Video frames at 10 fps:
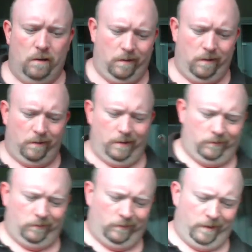Uh, and that's
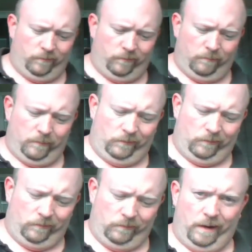aside from
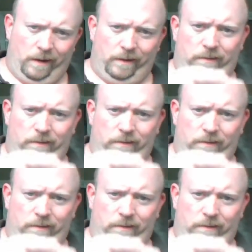this head